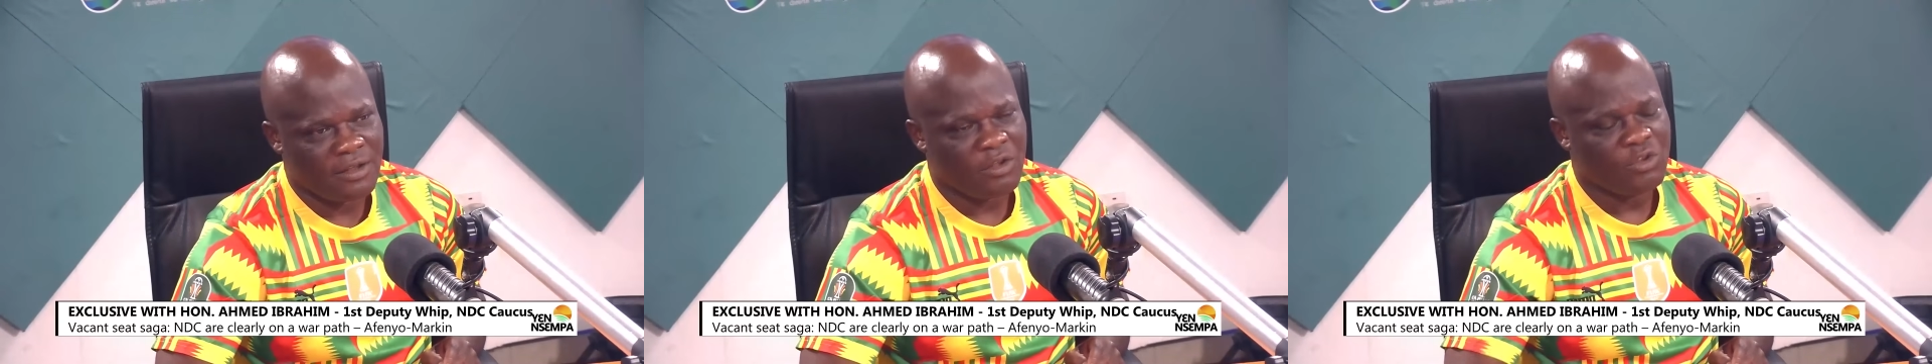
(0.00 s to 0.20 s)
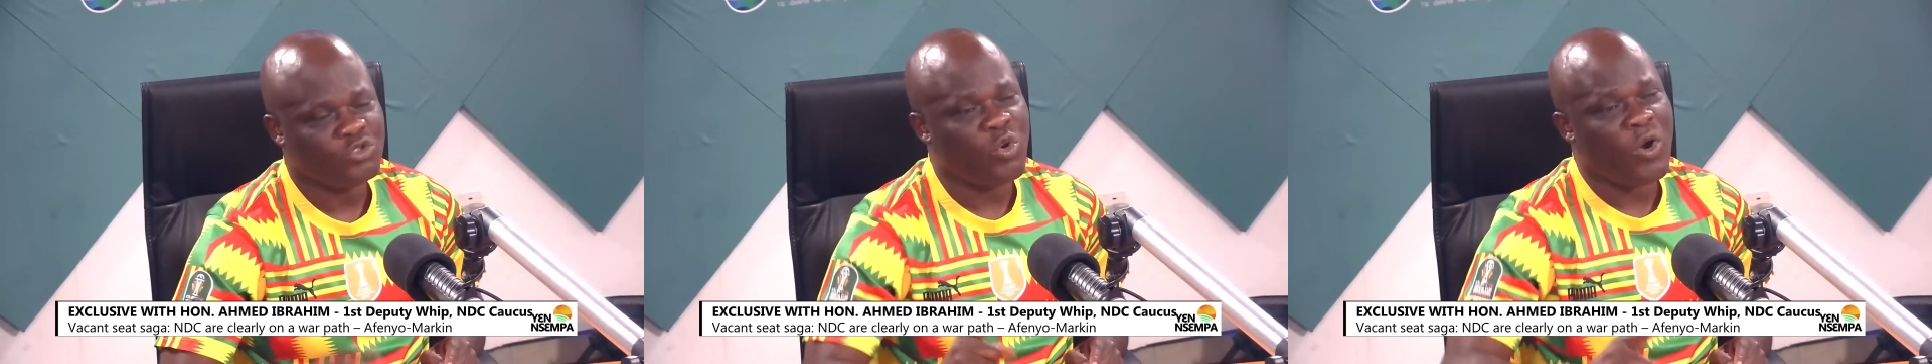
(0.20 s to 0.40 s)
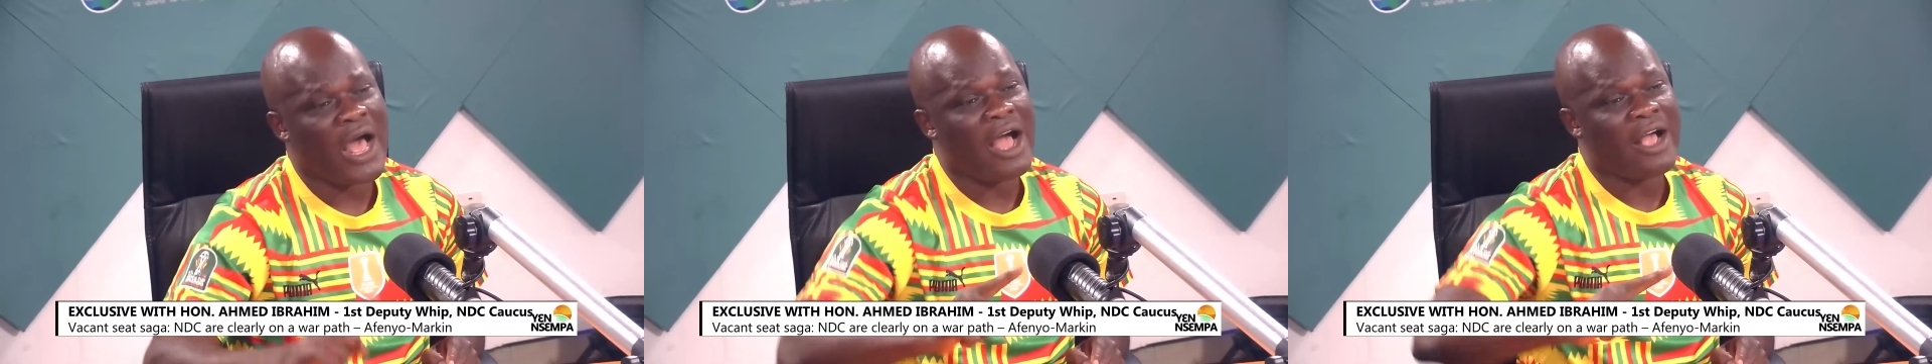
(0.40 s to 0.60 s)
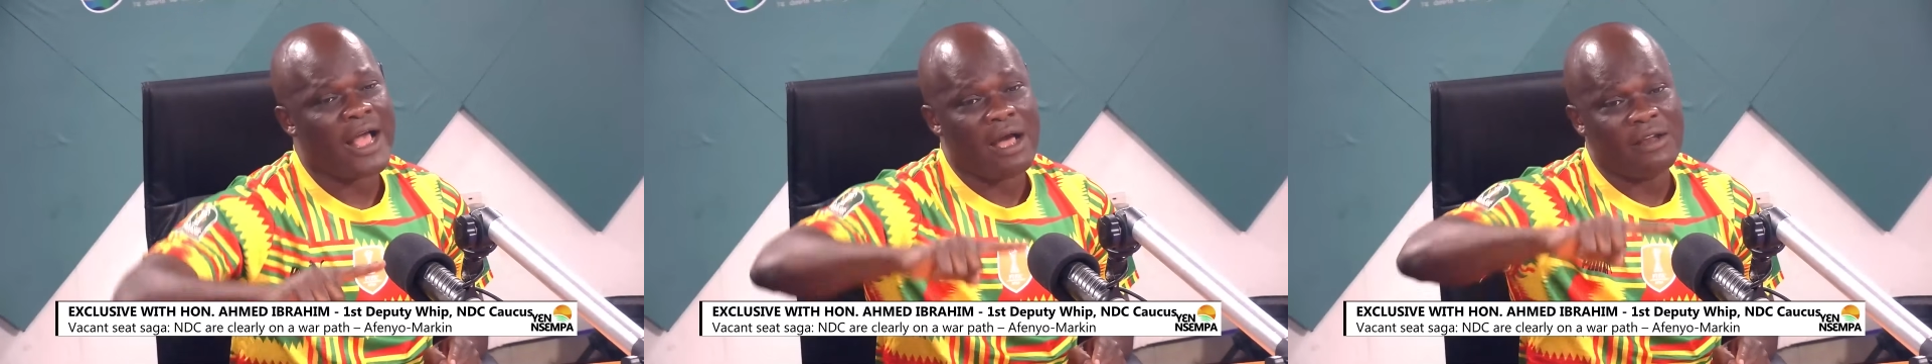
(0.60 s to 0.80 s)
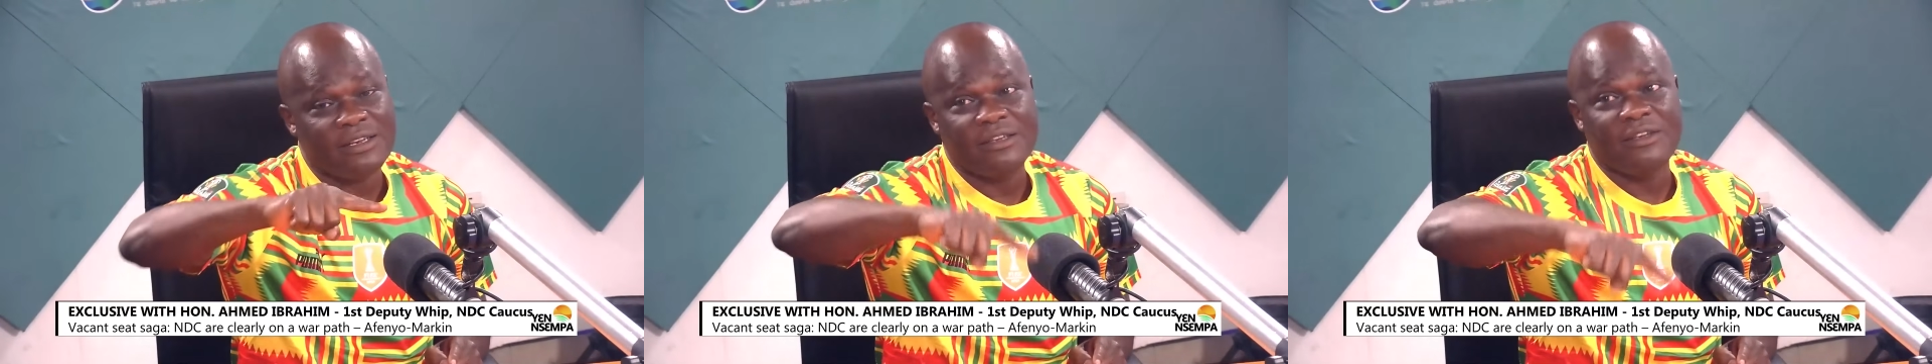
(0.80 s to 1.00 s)
So how
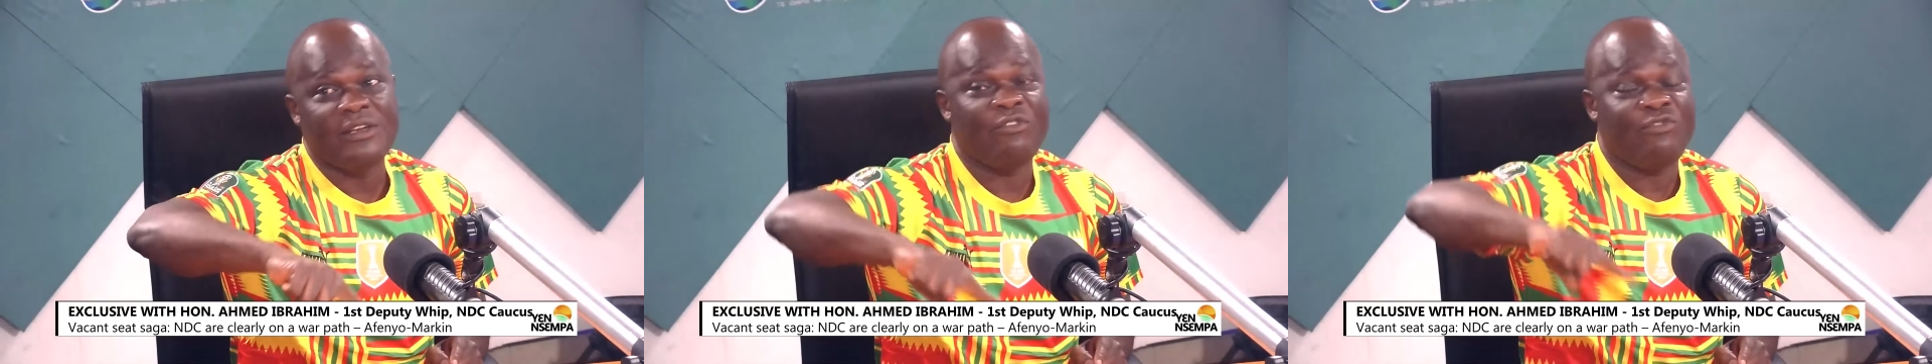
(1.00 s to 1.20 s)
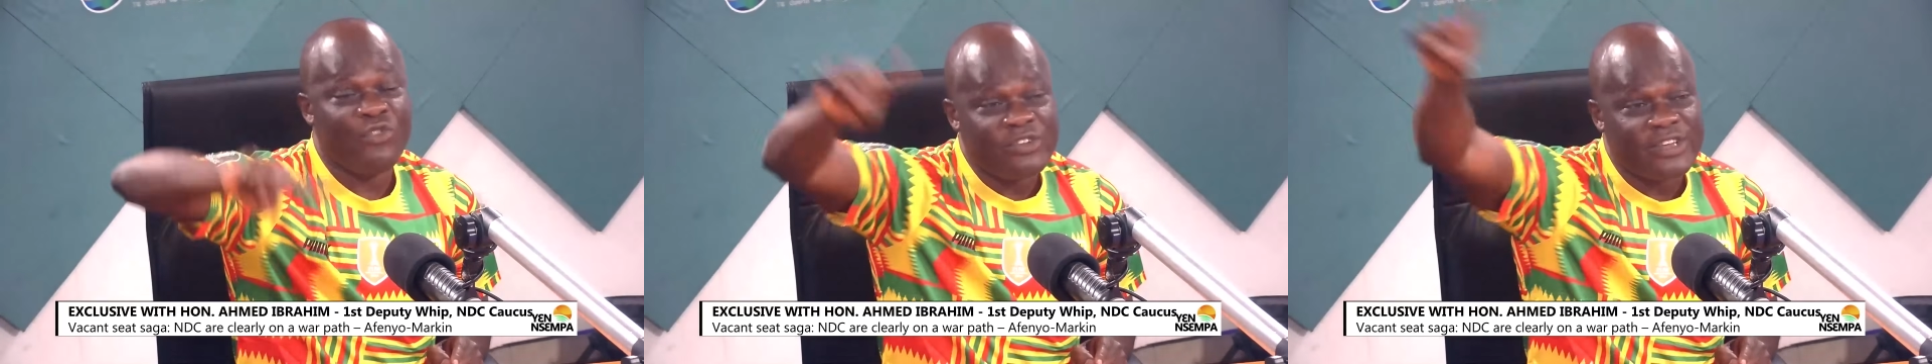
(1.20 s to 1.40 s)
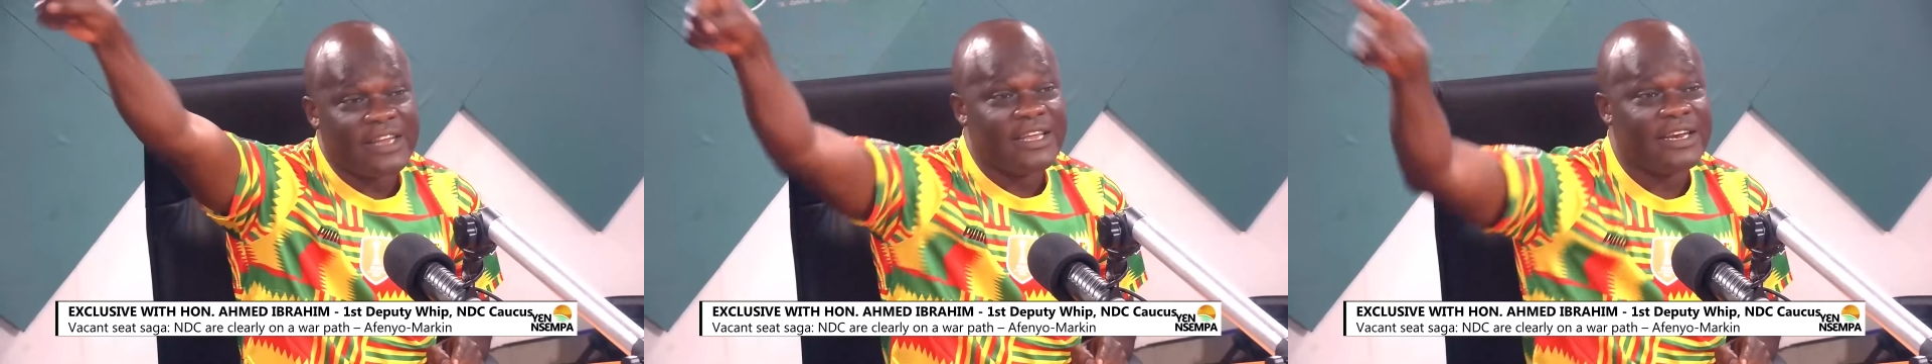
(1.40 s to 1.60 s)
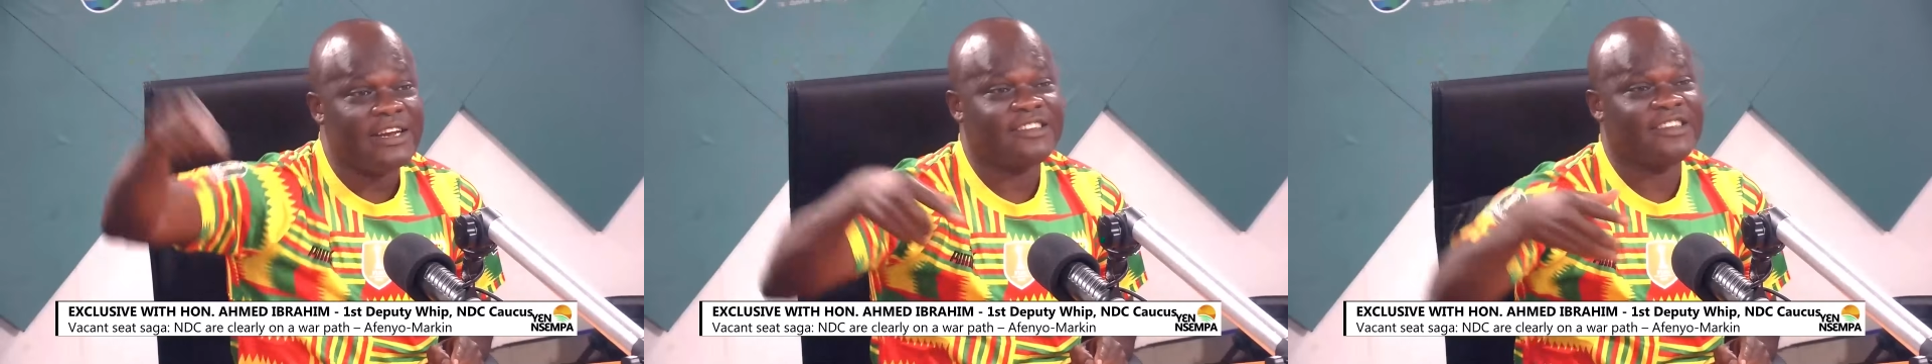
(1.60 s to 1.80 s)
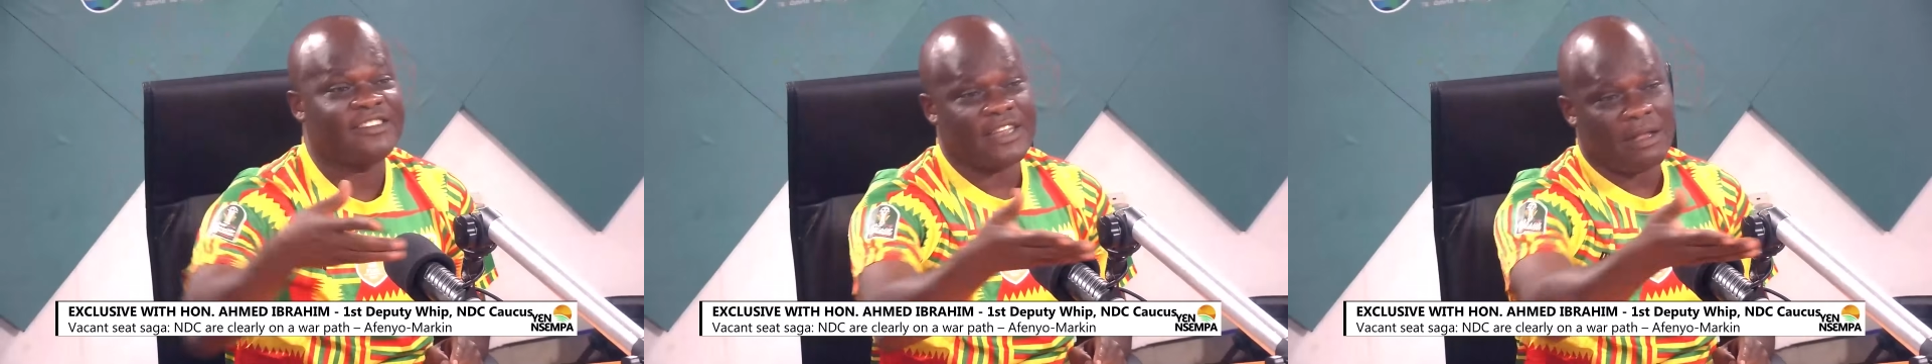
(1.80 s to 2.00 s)
can the future
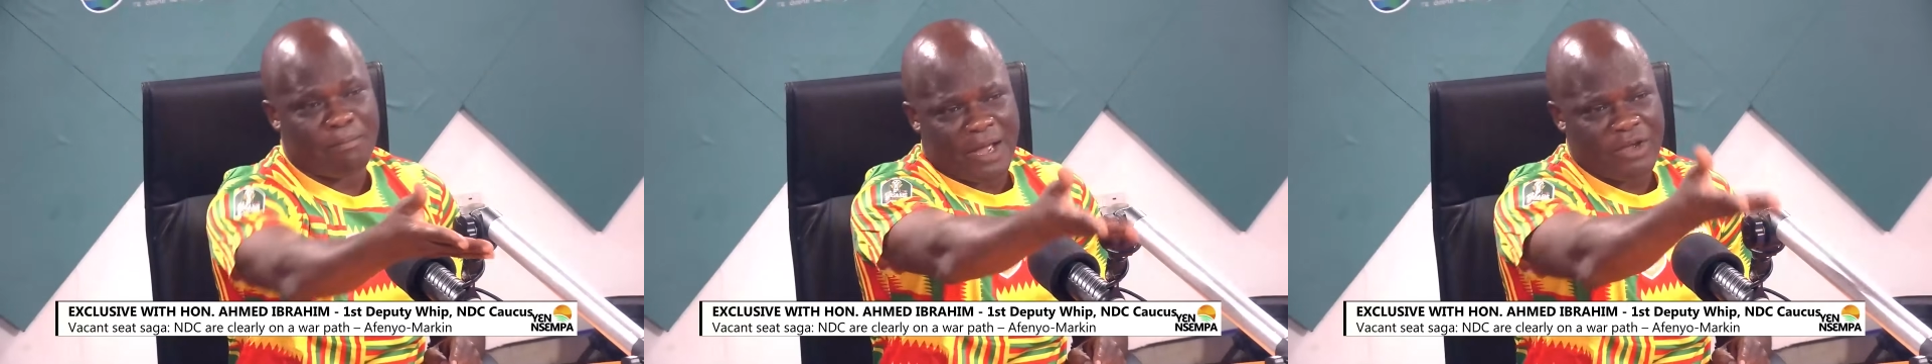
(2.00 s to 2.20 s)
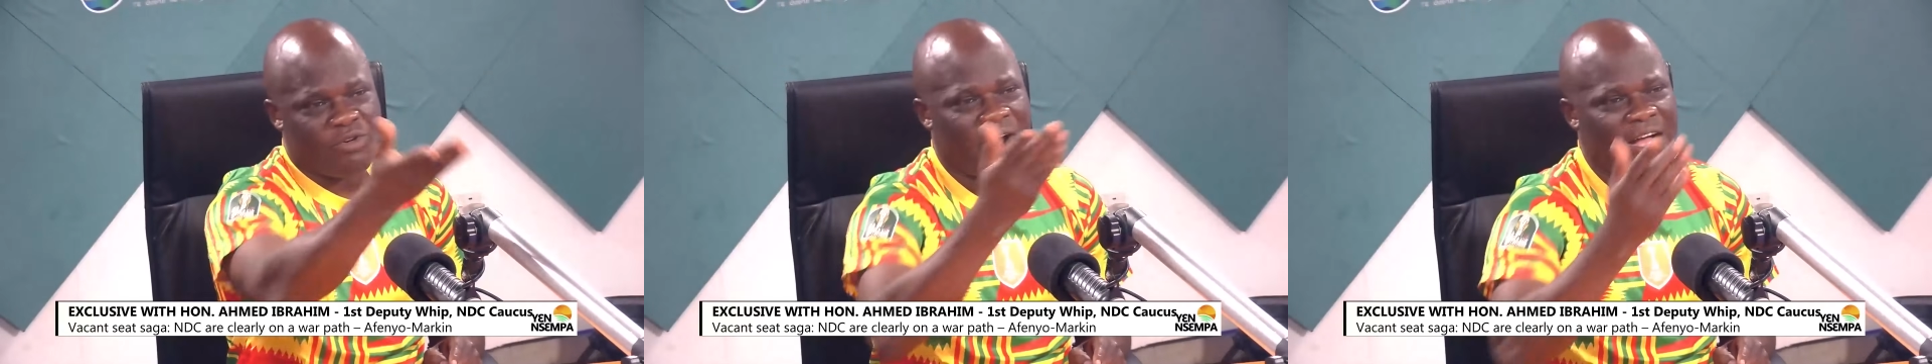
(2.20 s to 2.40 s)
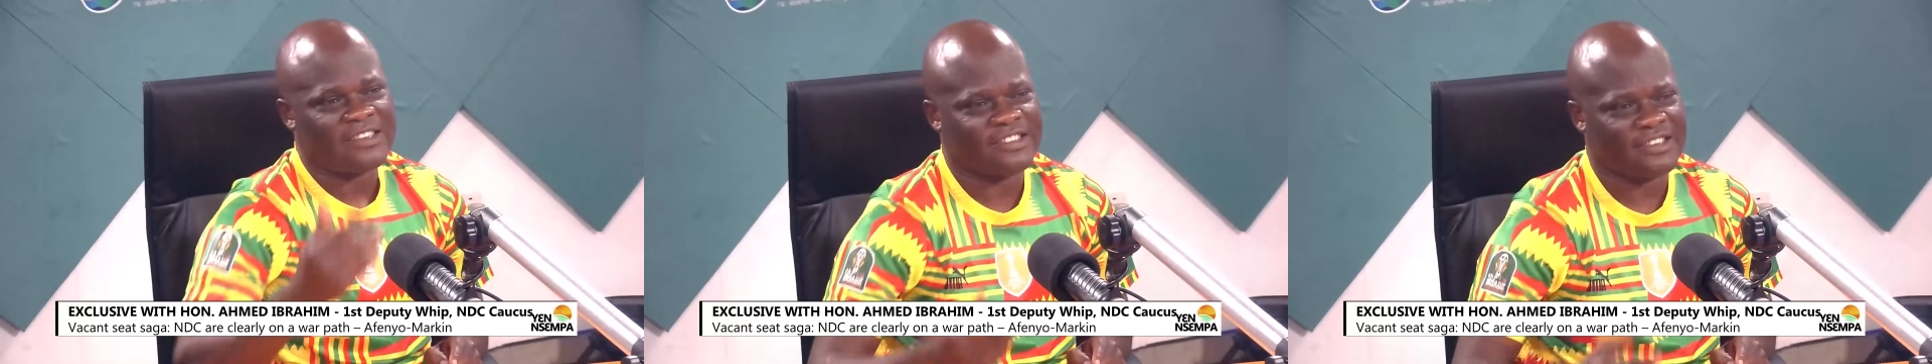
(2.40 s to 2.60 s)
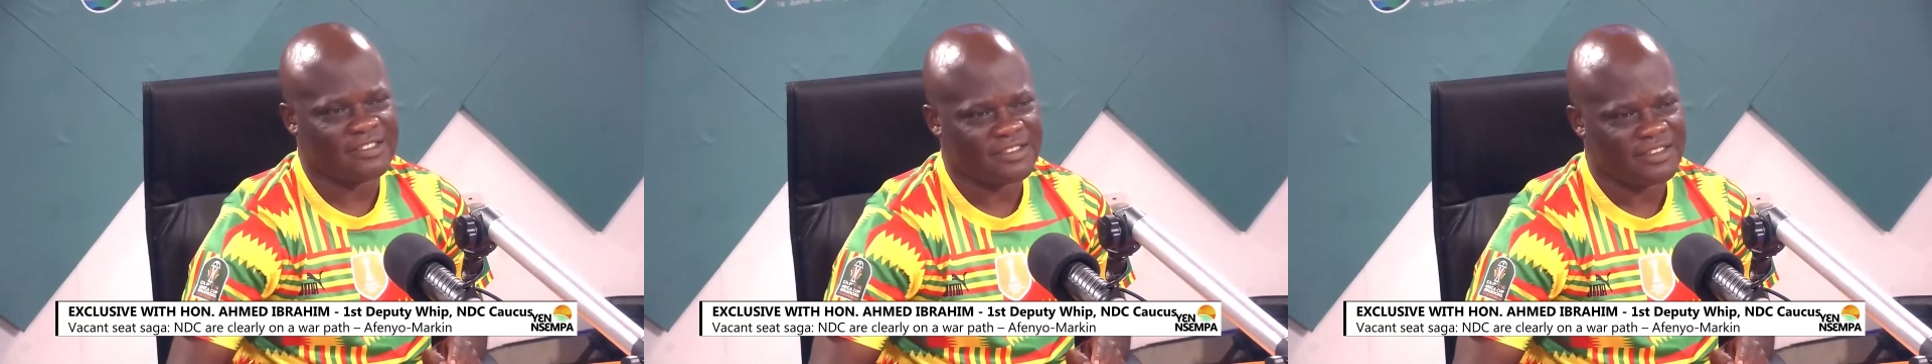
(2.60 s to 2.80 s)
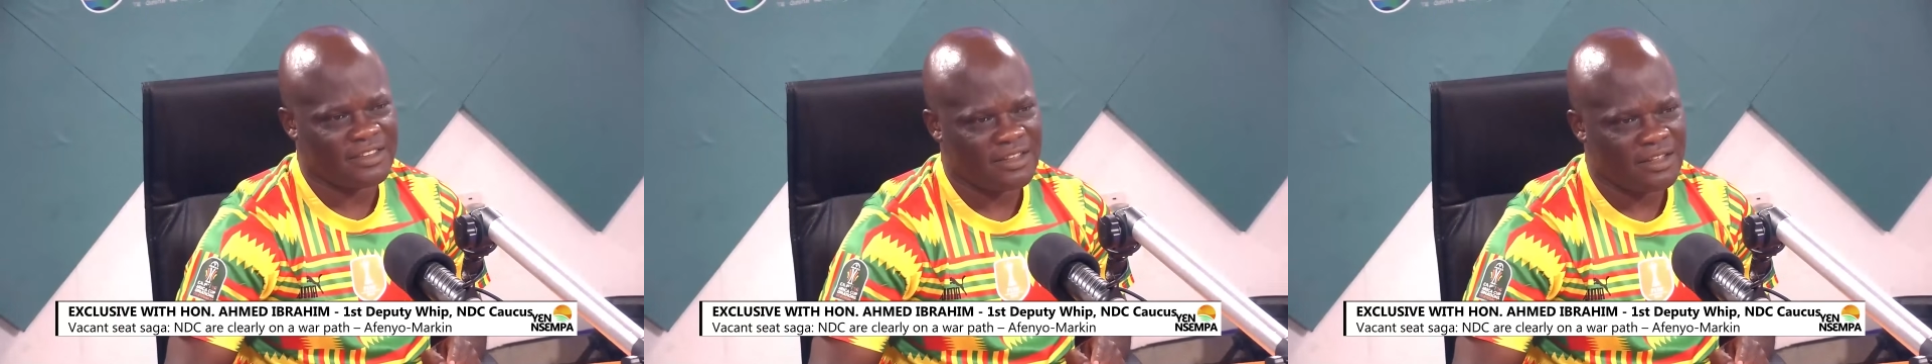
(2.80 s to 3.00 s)
generation stand by your actions?